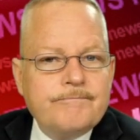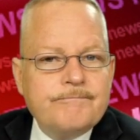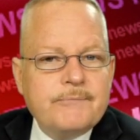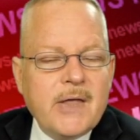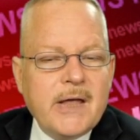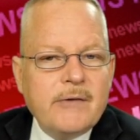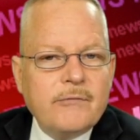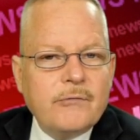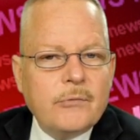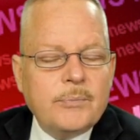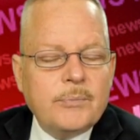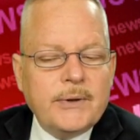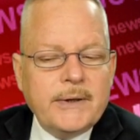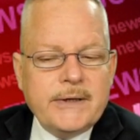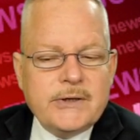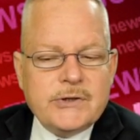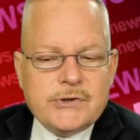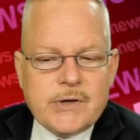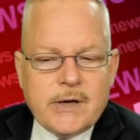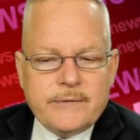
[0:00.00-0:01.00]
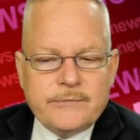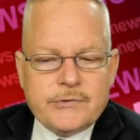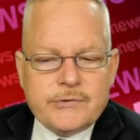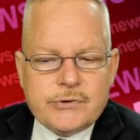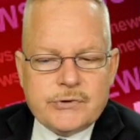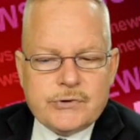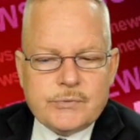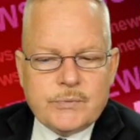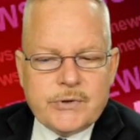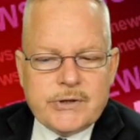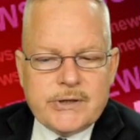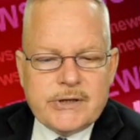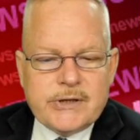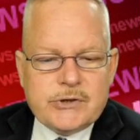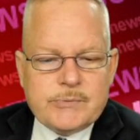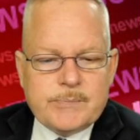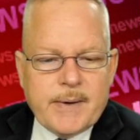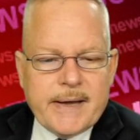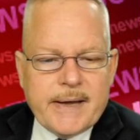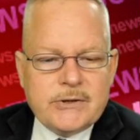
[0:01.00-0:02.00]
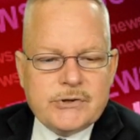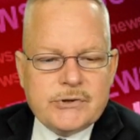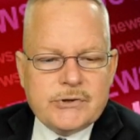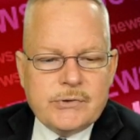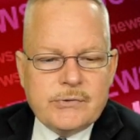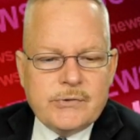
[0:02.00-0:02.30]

Danville police officers were dispatched